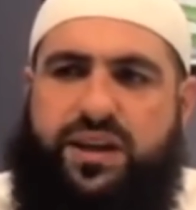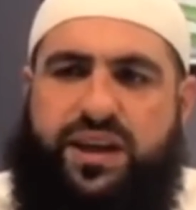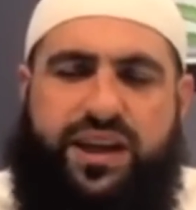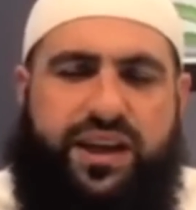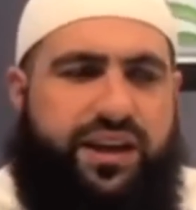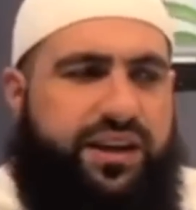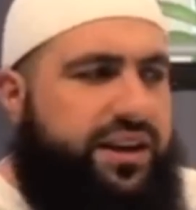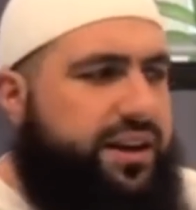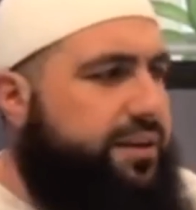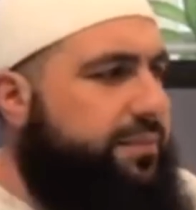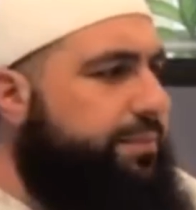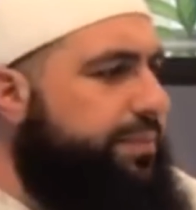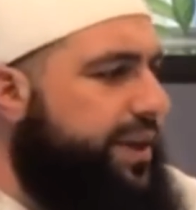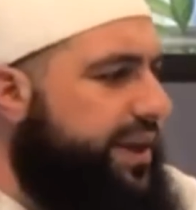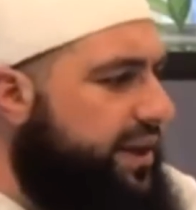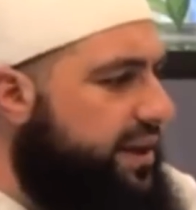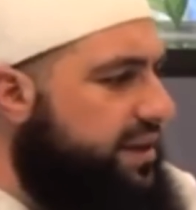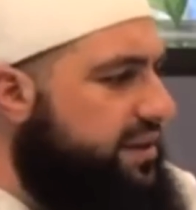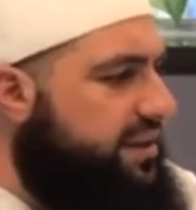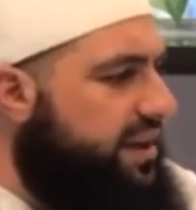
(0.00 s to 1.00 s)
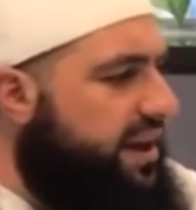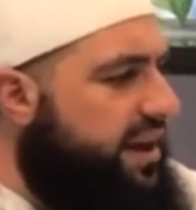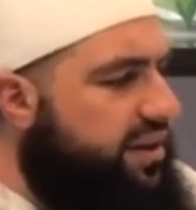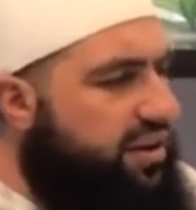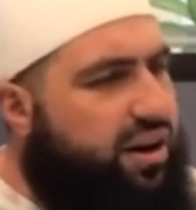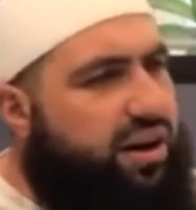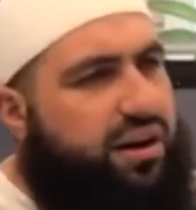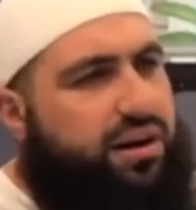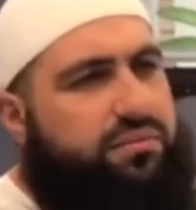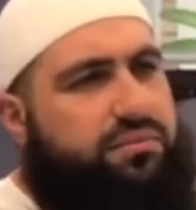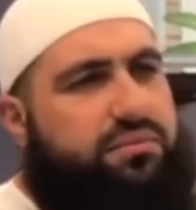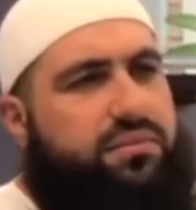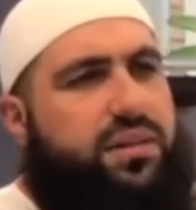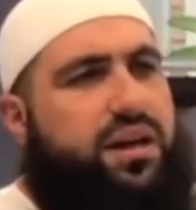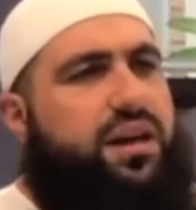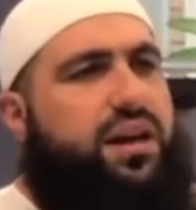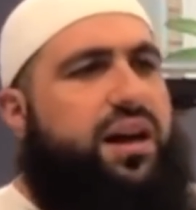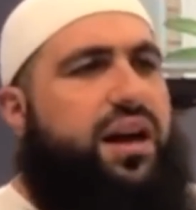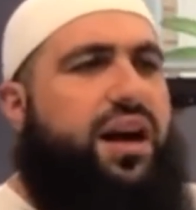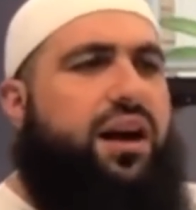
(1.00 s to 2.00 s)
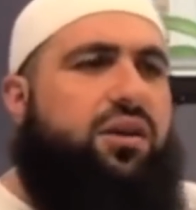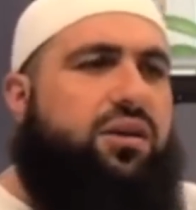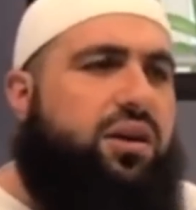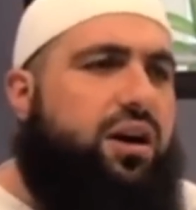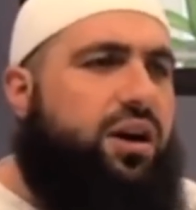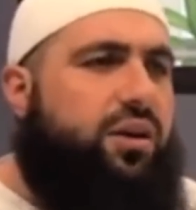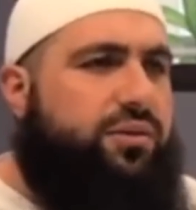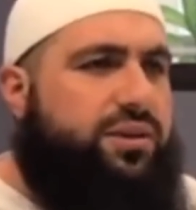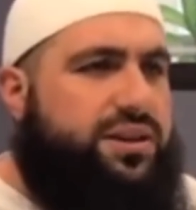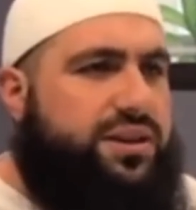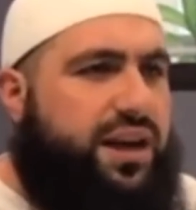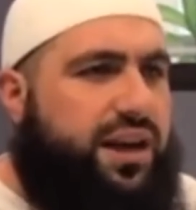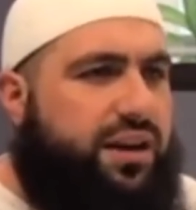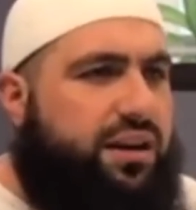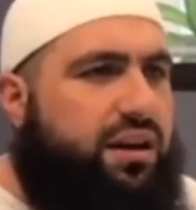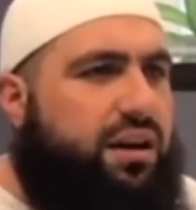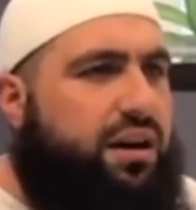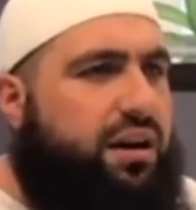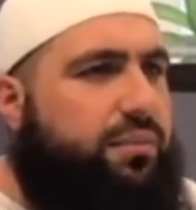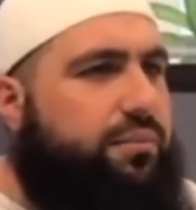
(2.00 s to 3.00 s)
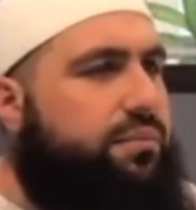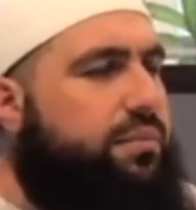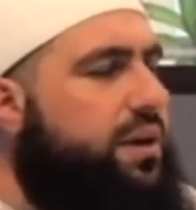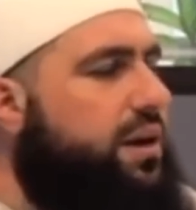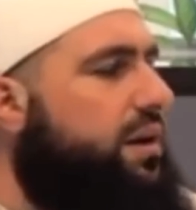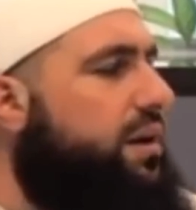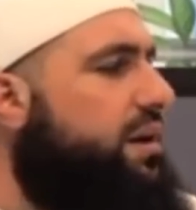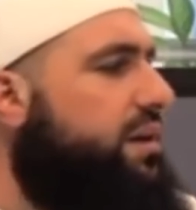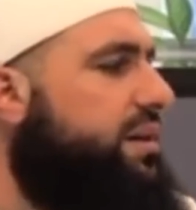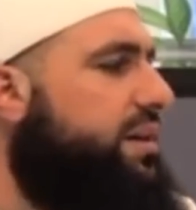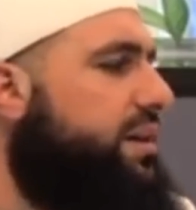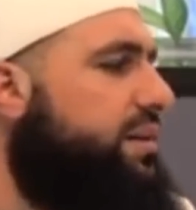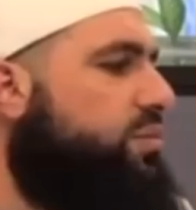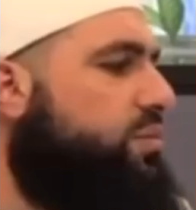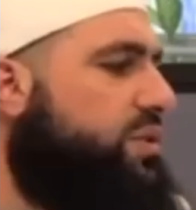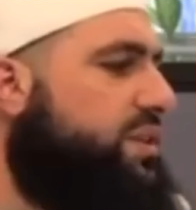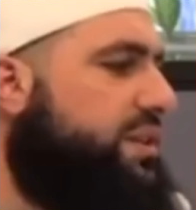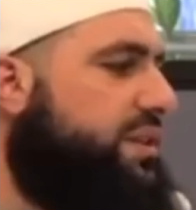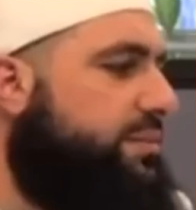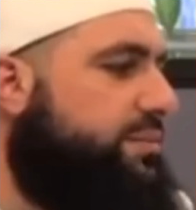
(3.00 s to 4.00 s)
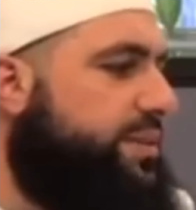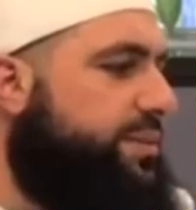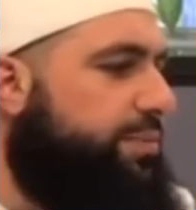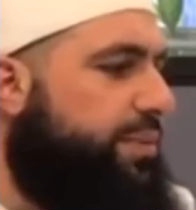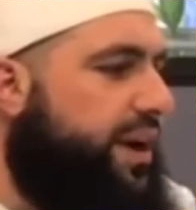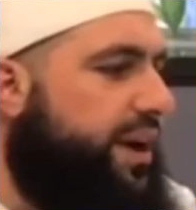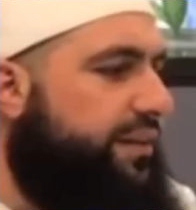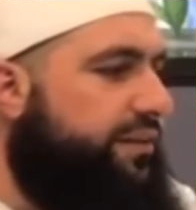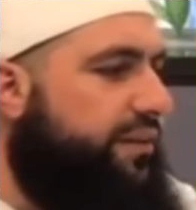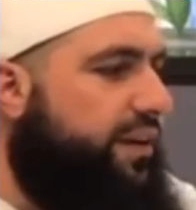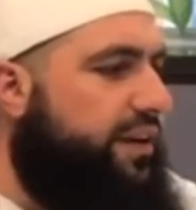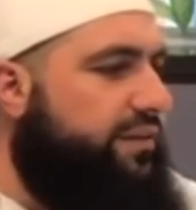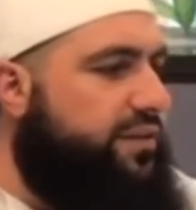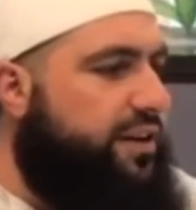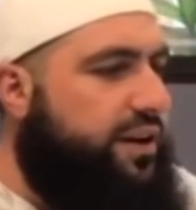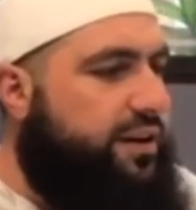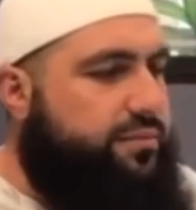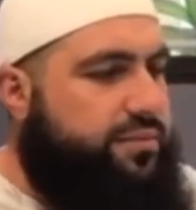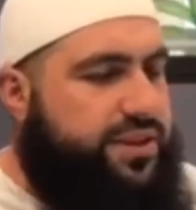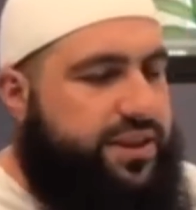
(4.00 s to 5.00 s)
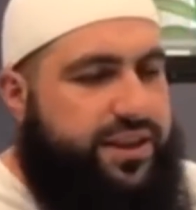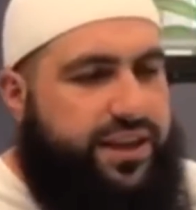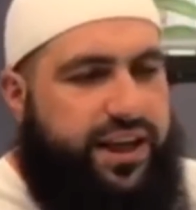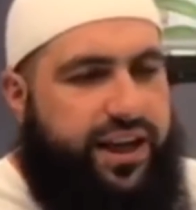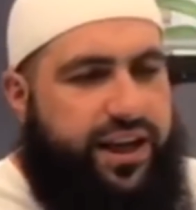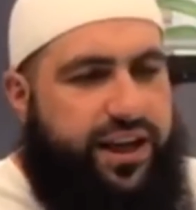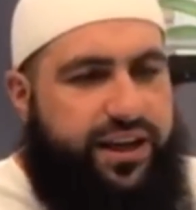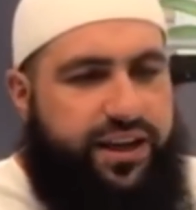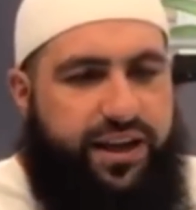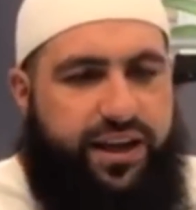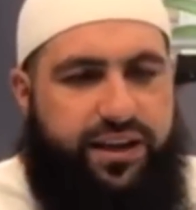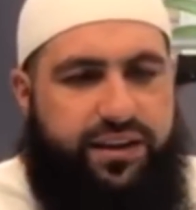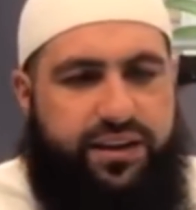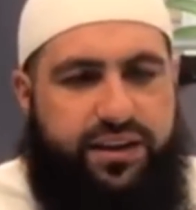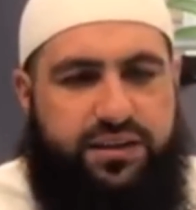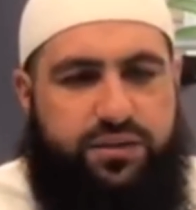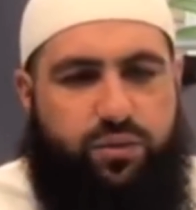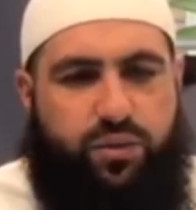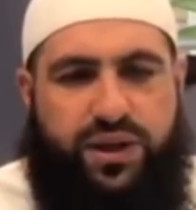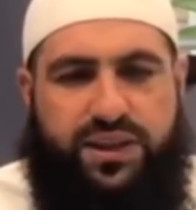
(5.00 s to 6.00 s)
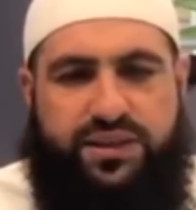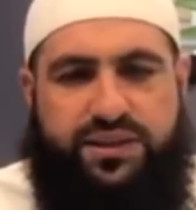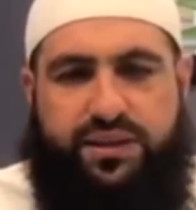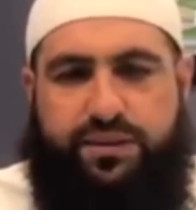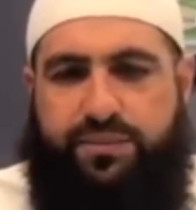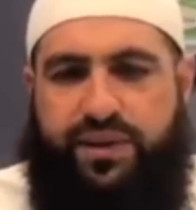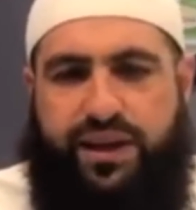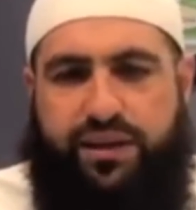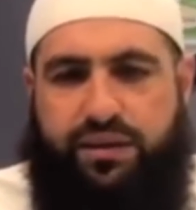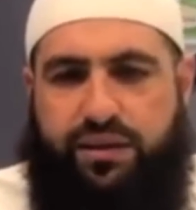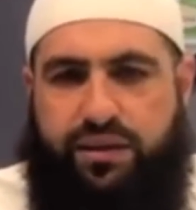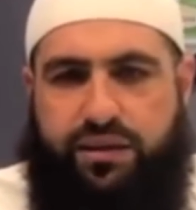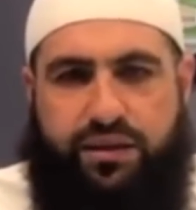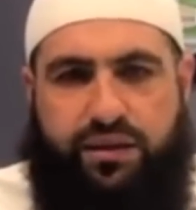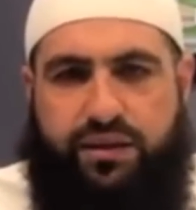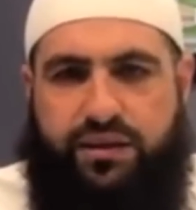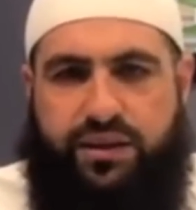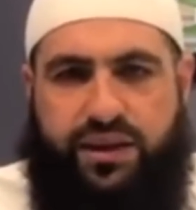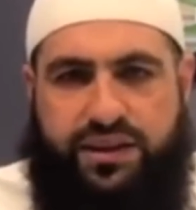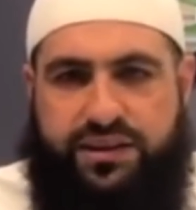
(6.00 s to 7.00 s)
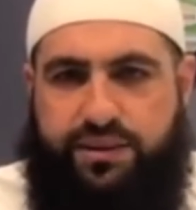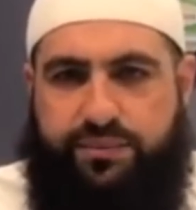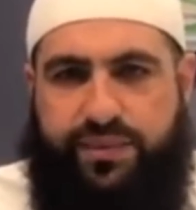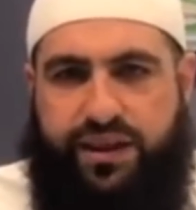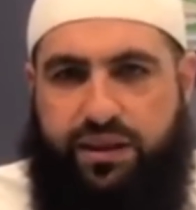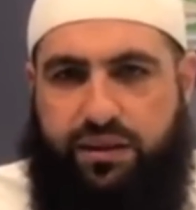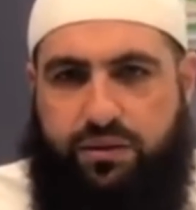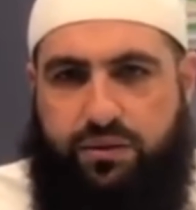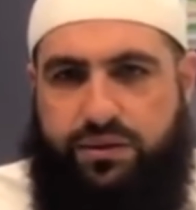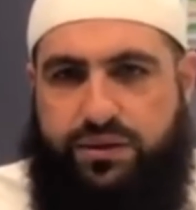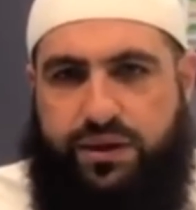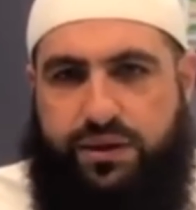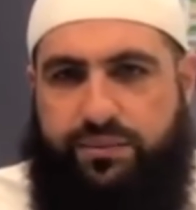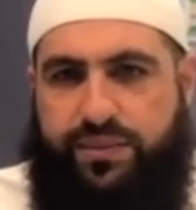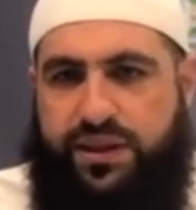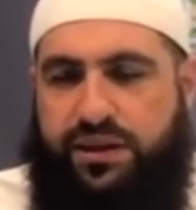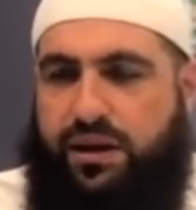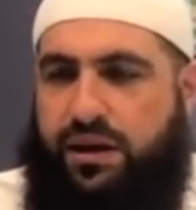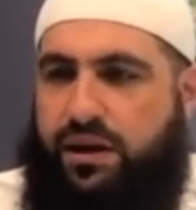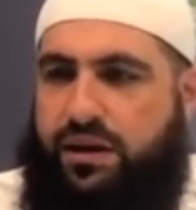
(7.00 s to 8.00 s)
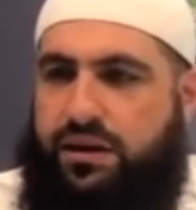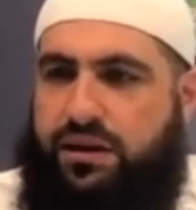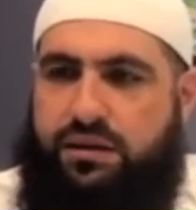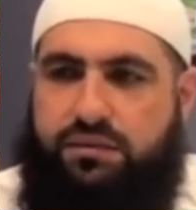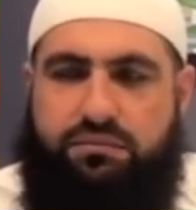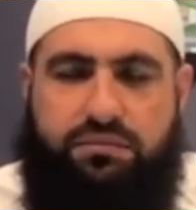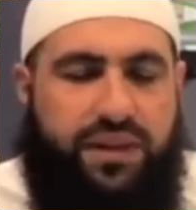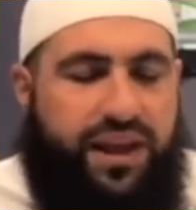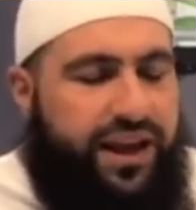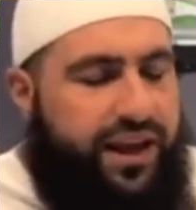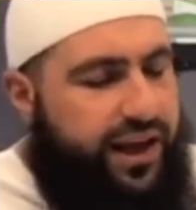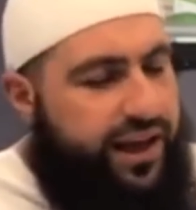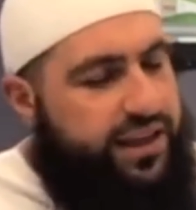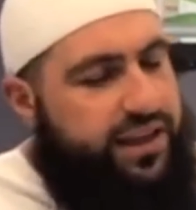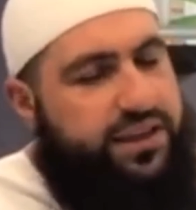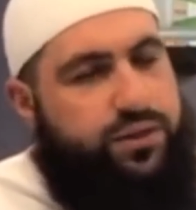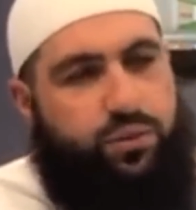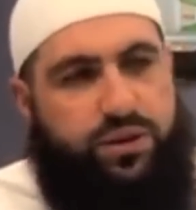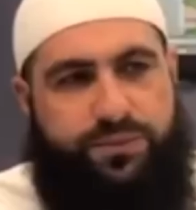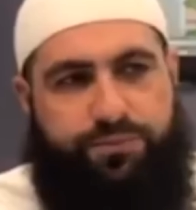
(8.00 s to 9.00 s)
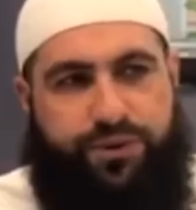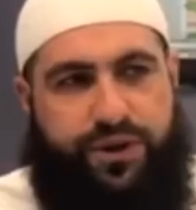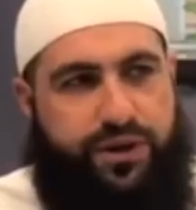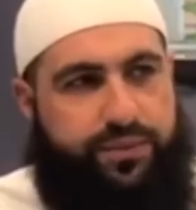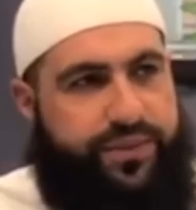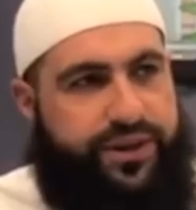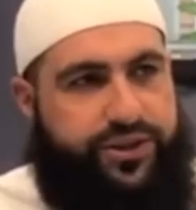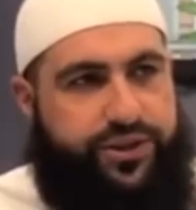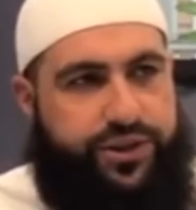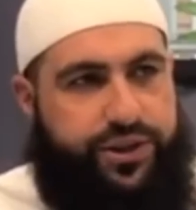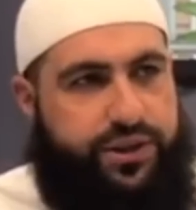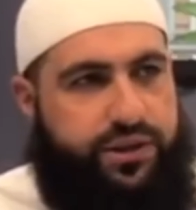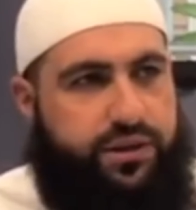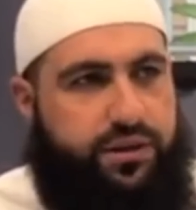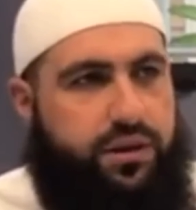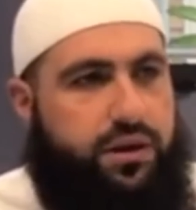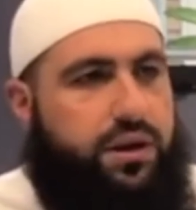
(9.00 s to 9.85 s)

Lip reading: eating pig is haram, alcohol is haram, that Muslims pray 5 times a day, and there's a month called Ramadan, and this was pretty much it.